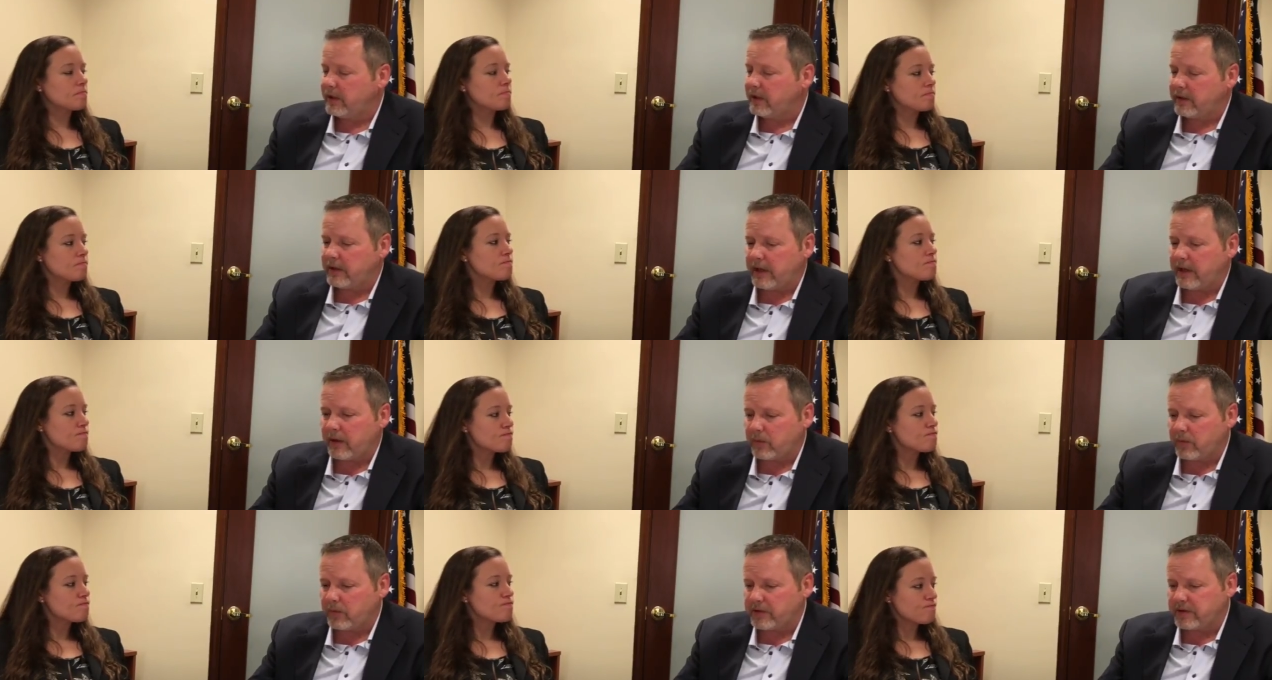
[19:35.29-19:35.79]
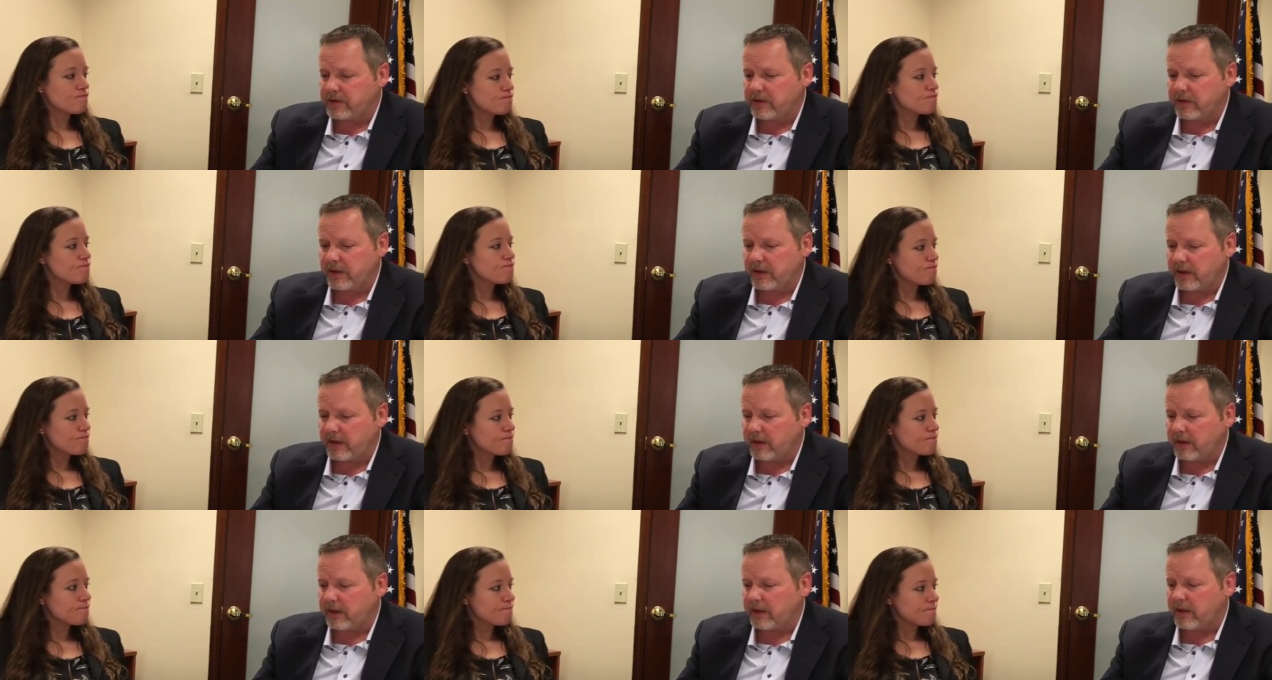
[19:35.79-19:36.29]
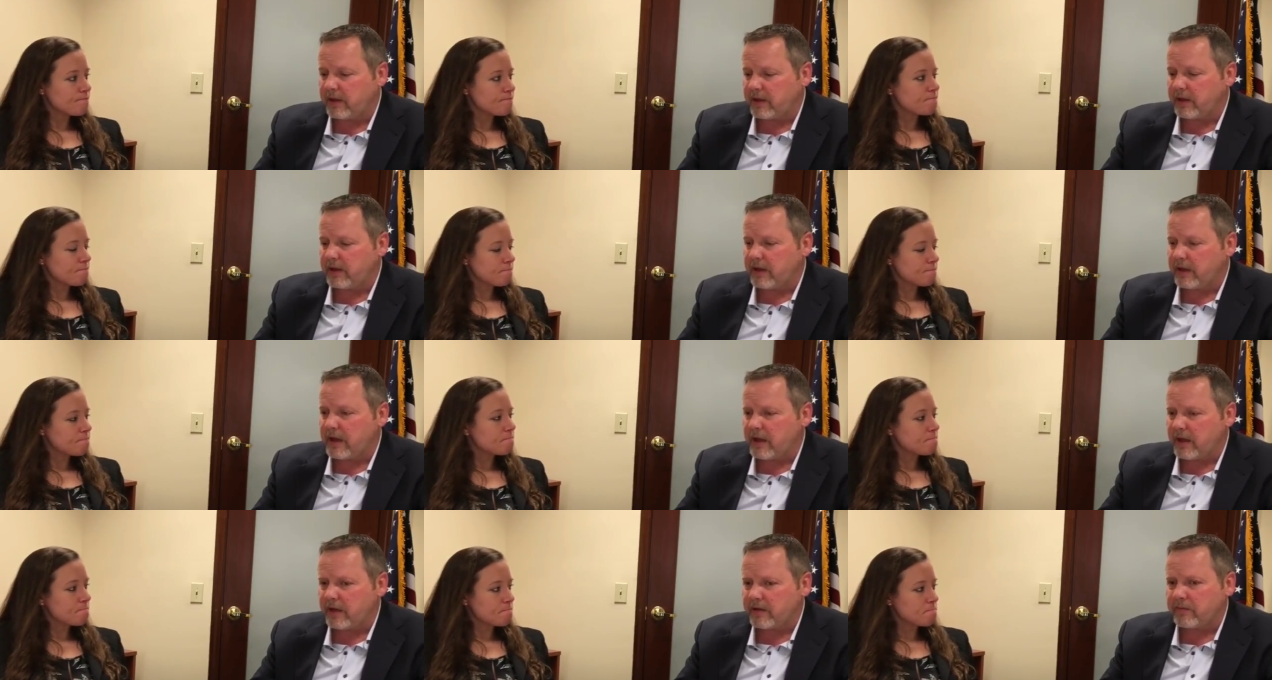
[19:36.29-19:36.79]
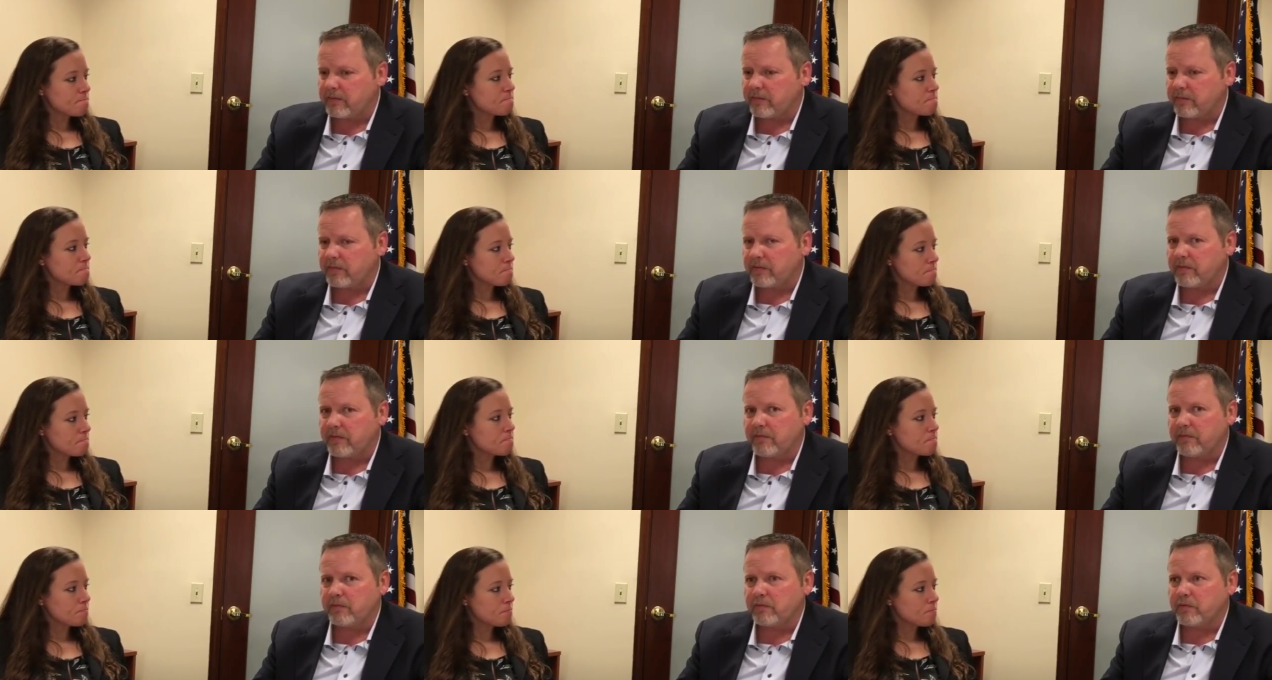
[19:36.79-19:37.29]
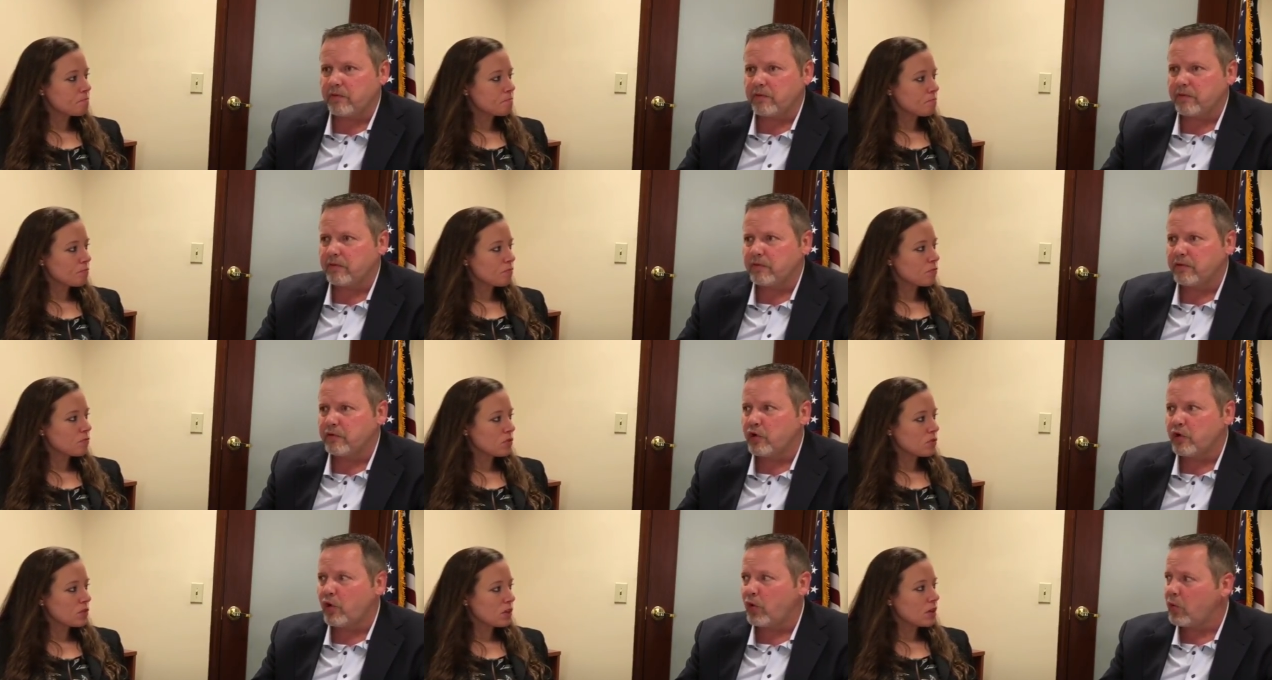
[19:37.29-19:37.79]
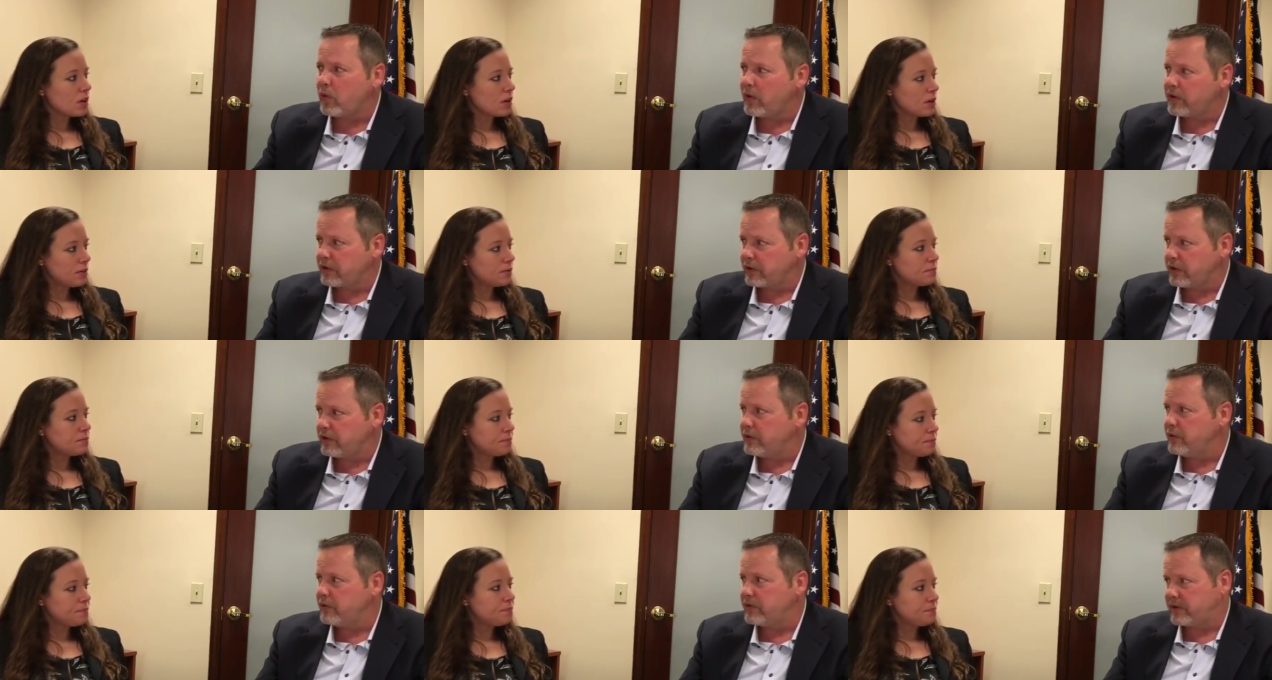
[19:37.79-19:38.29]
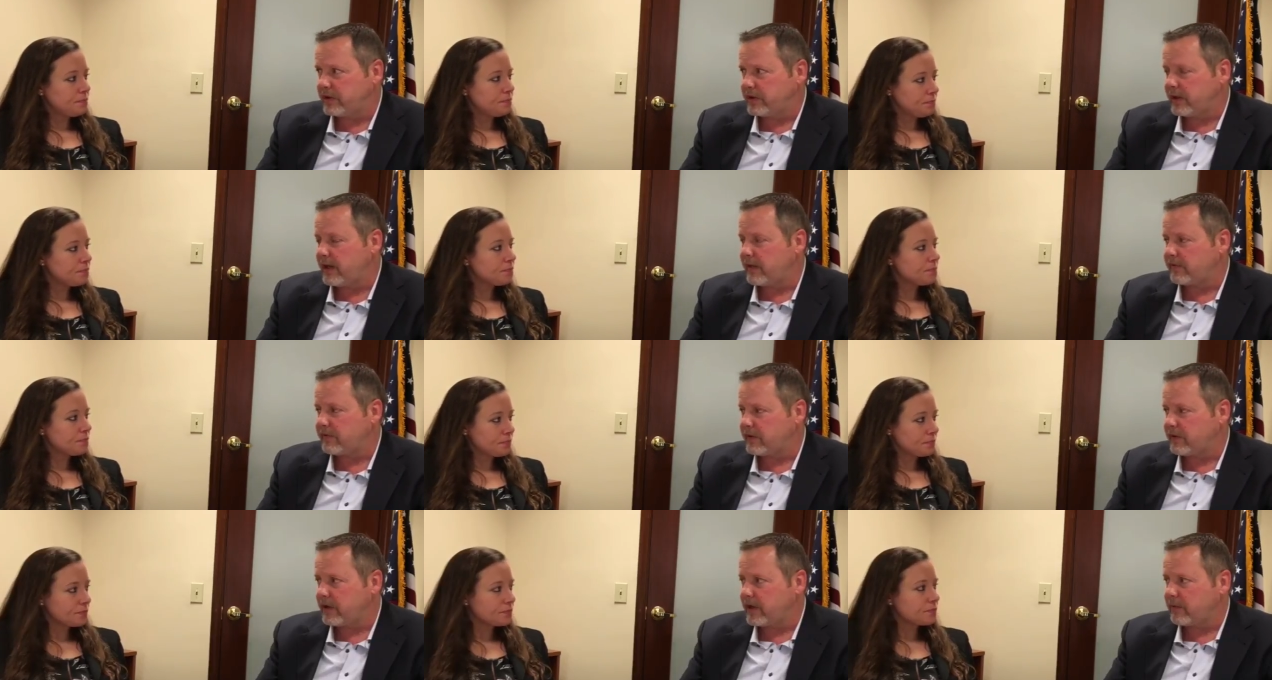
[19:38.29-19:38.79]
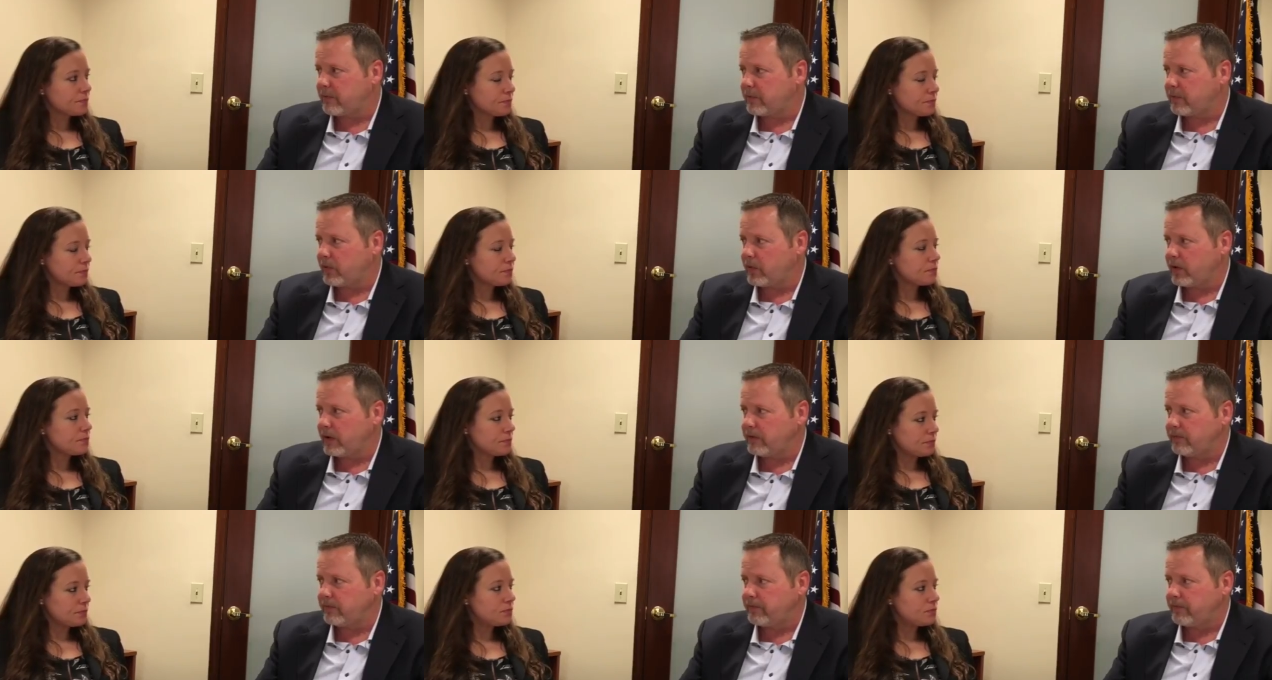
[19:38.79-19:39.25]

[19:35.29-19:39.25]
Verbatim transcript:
Speaker 1: That was, it, it, no one could use it after that point.